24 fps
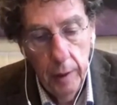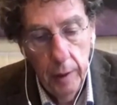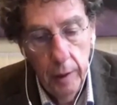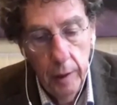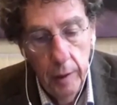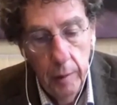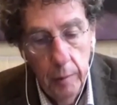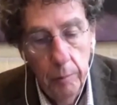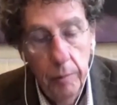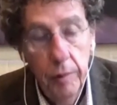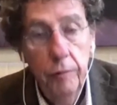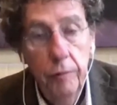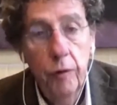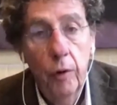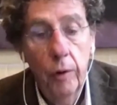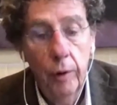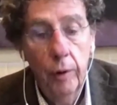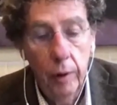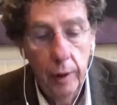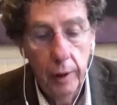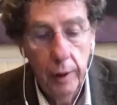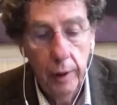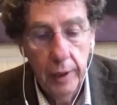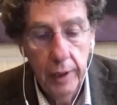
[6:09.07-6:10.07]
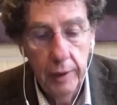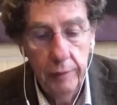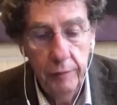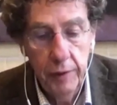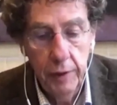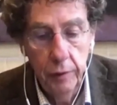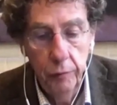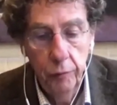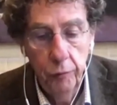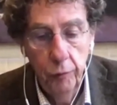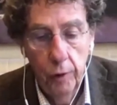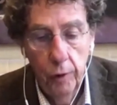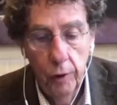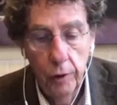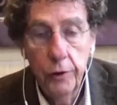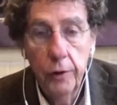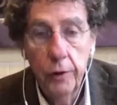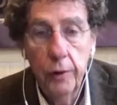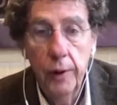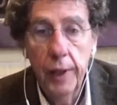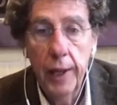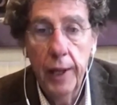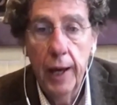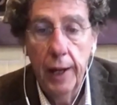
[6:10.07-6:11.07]
Before giving the floor to
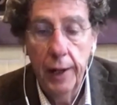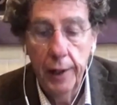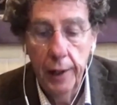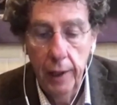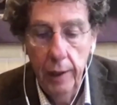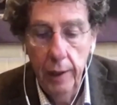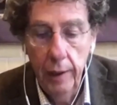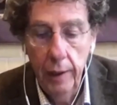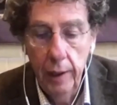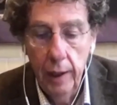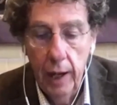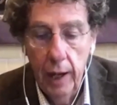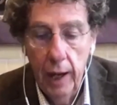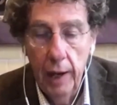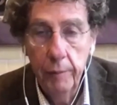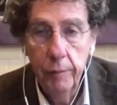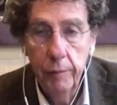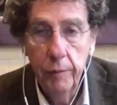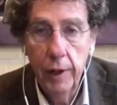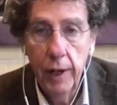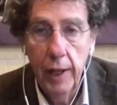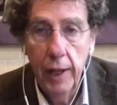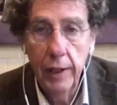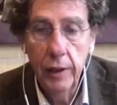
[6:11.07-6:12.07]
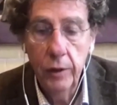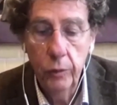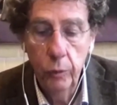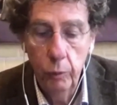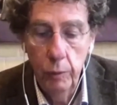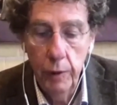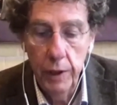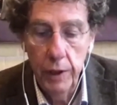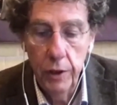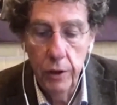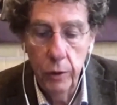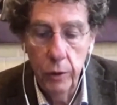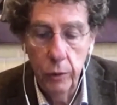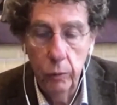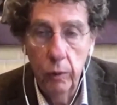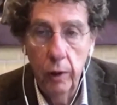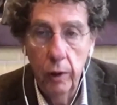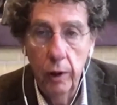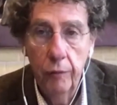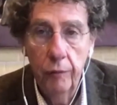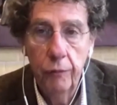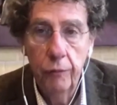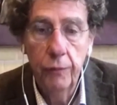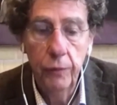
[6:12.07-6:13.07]
Leana, I would like to wish you a
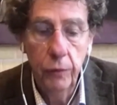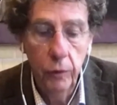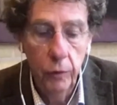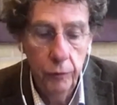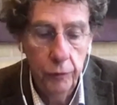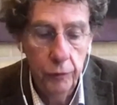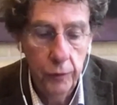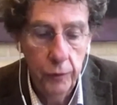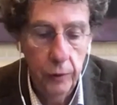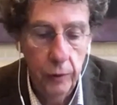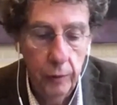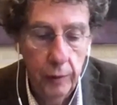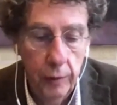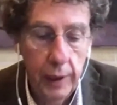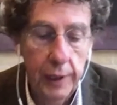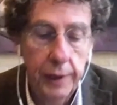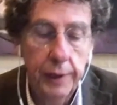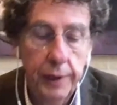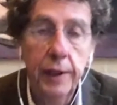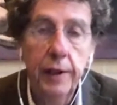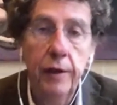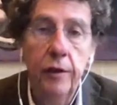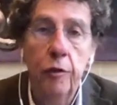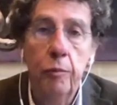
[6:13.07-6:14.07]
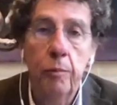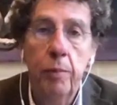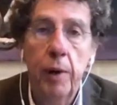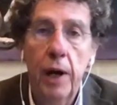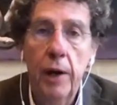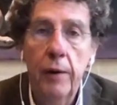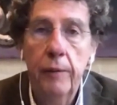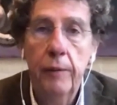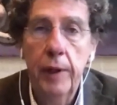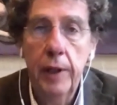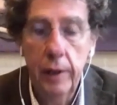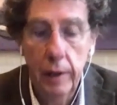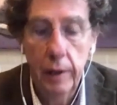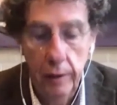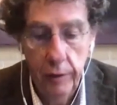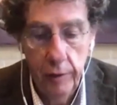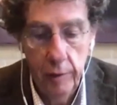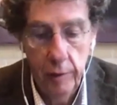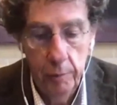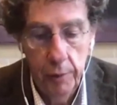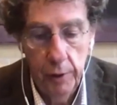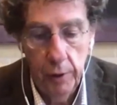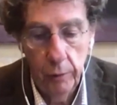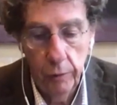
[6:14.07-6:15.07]
fruitful and inspiring
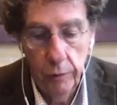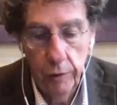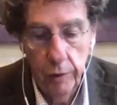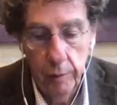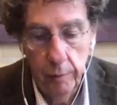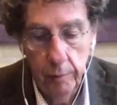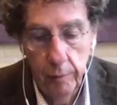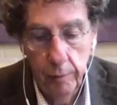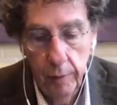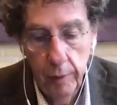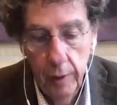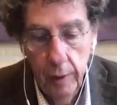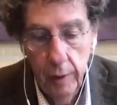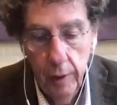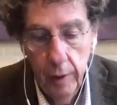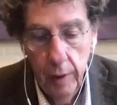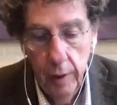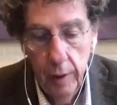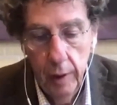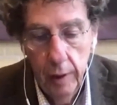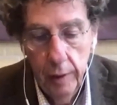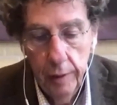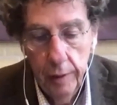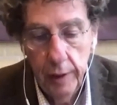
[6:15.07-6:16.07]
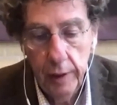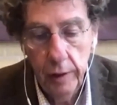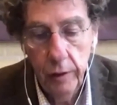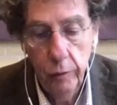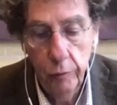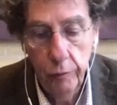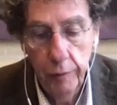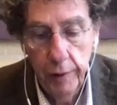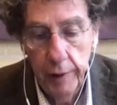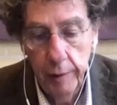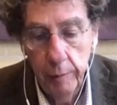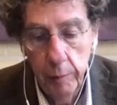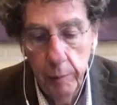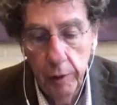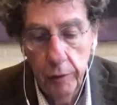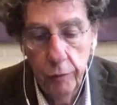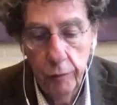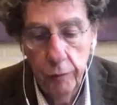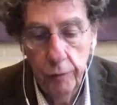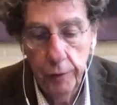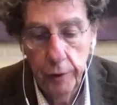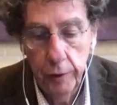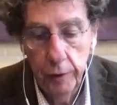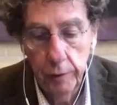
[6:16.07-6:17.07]
symposium. Thank you very much for
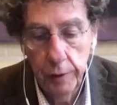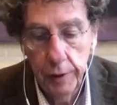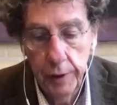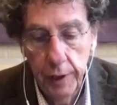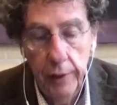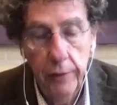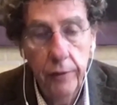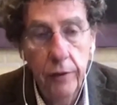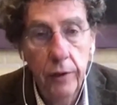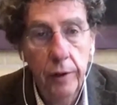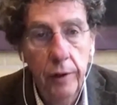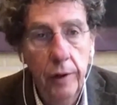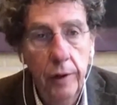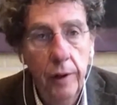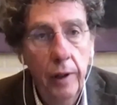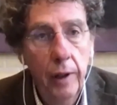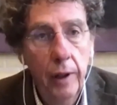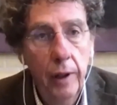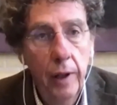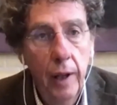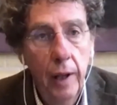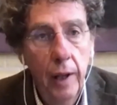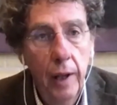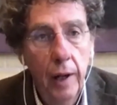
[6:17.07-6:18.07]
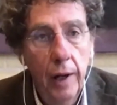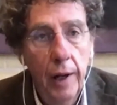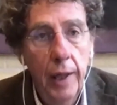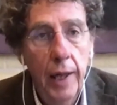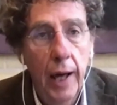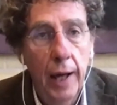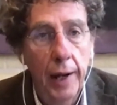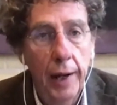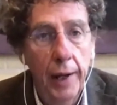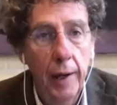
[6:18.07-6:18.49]
your attention. Leana.